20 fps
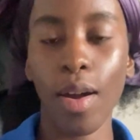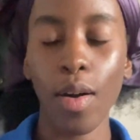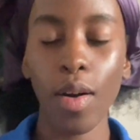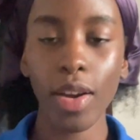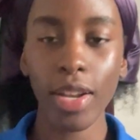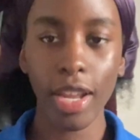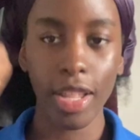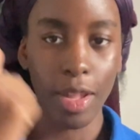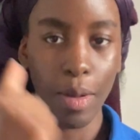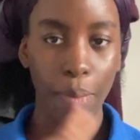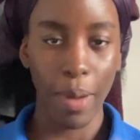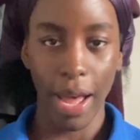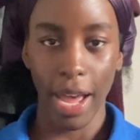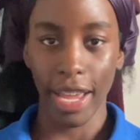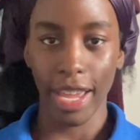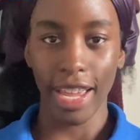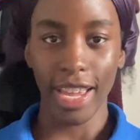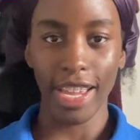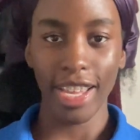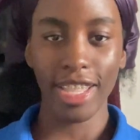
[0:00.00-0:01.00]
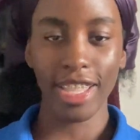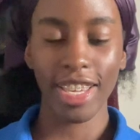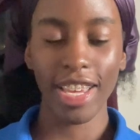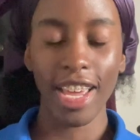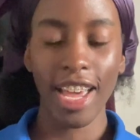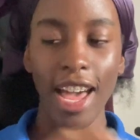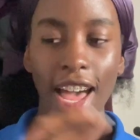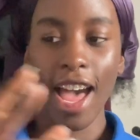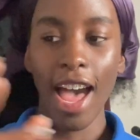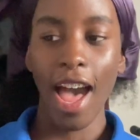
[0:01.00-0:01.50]
got another package,
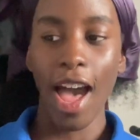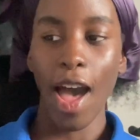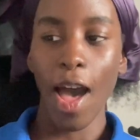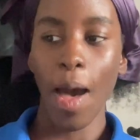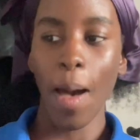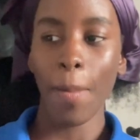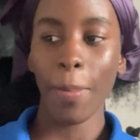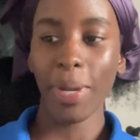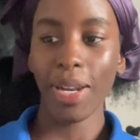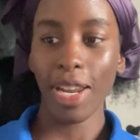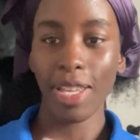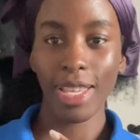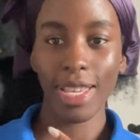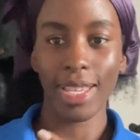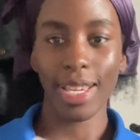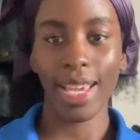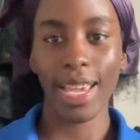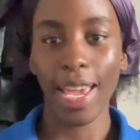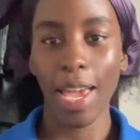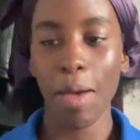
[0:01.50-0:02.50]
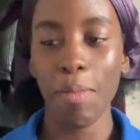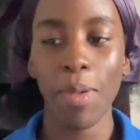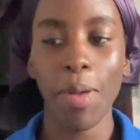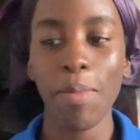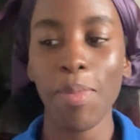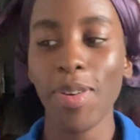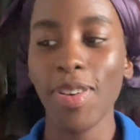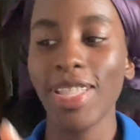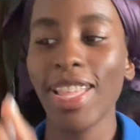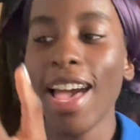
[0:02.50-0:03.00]
another skincare bit,
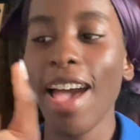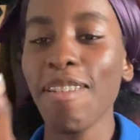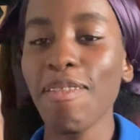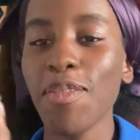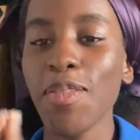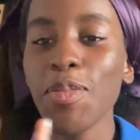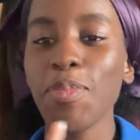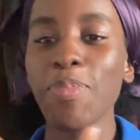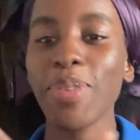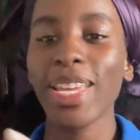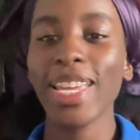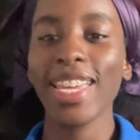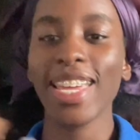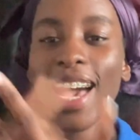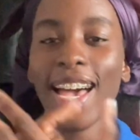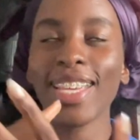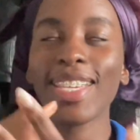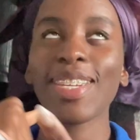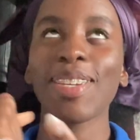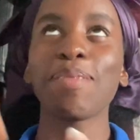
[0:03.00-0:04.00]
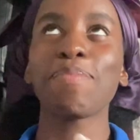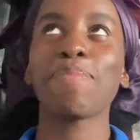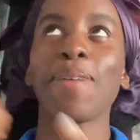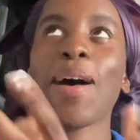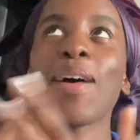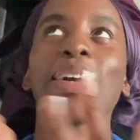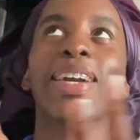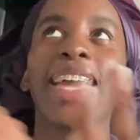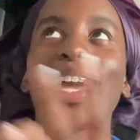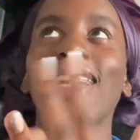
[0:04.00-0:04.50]
because everyone's been gassing
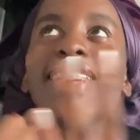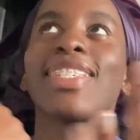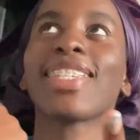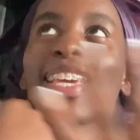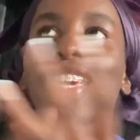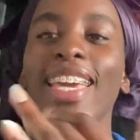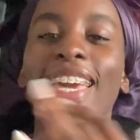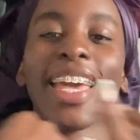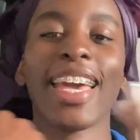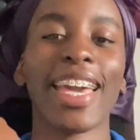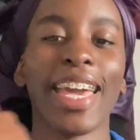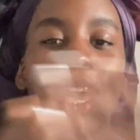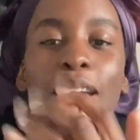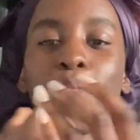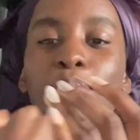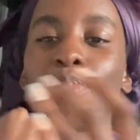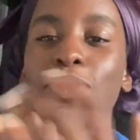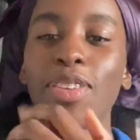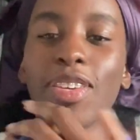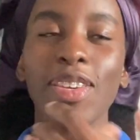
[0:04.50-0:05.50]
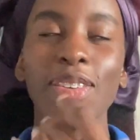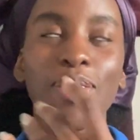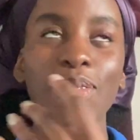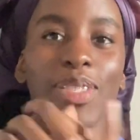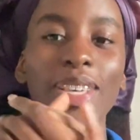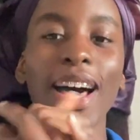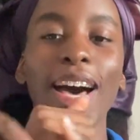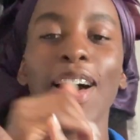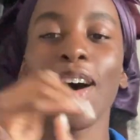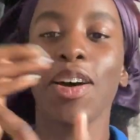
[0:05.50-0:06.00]
about K skincare, K beauty, all
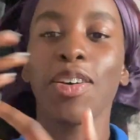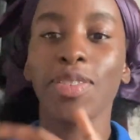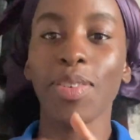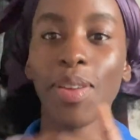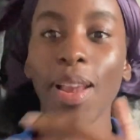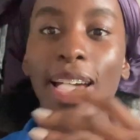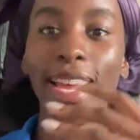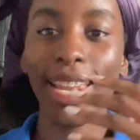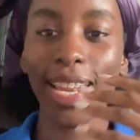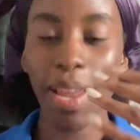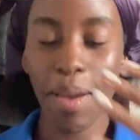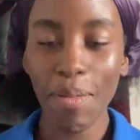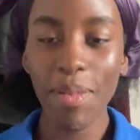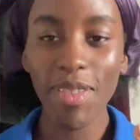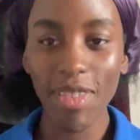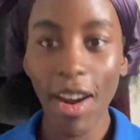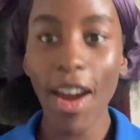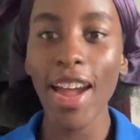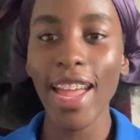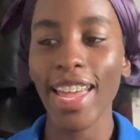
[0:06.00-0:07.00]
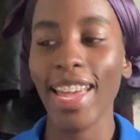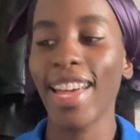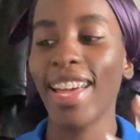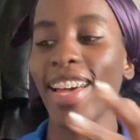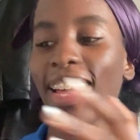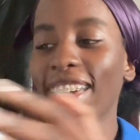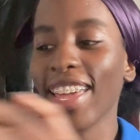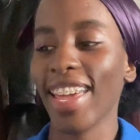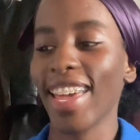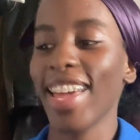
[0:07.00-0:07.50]
that. So I was like, let me try it,
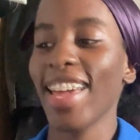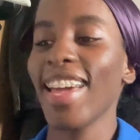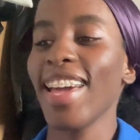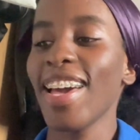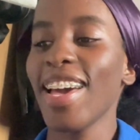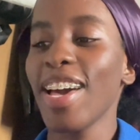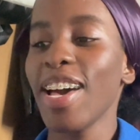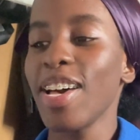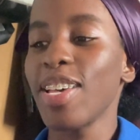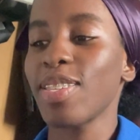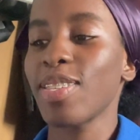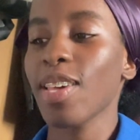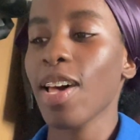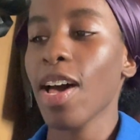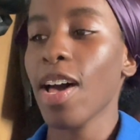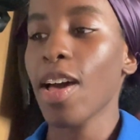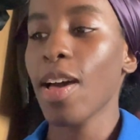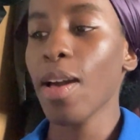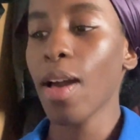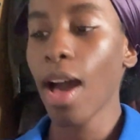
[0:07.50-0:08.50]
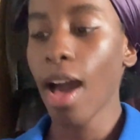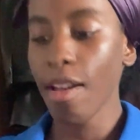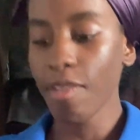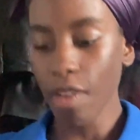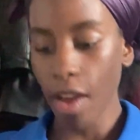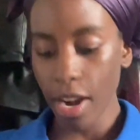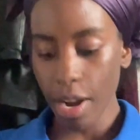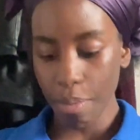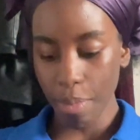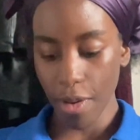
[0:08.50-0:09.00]
okay? So I've
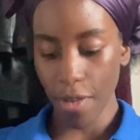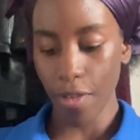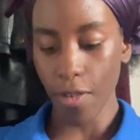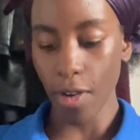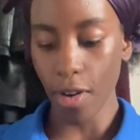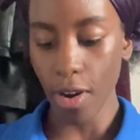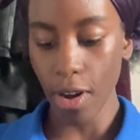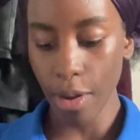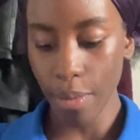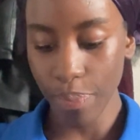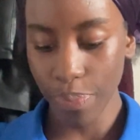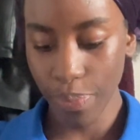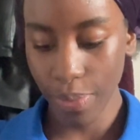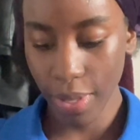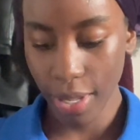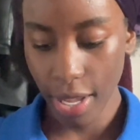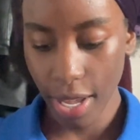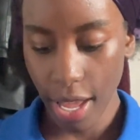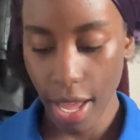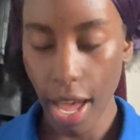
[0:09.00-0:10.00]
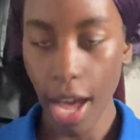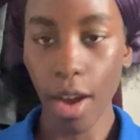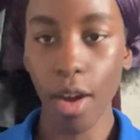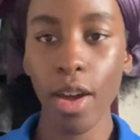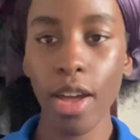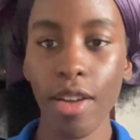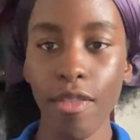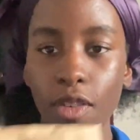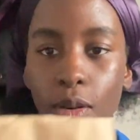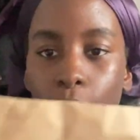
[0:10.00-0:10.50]
tried it before. I got
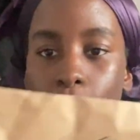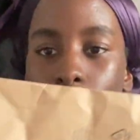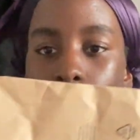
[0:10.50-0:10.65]
it from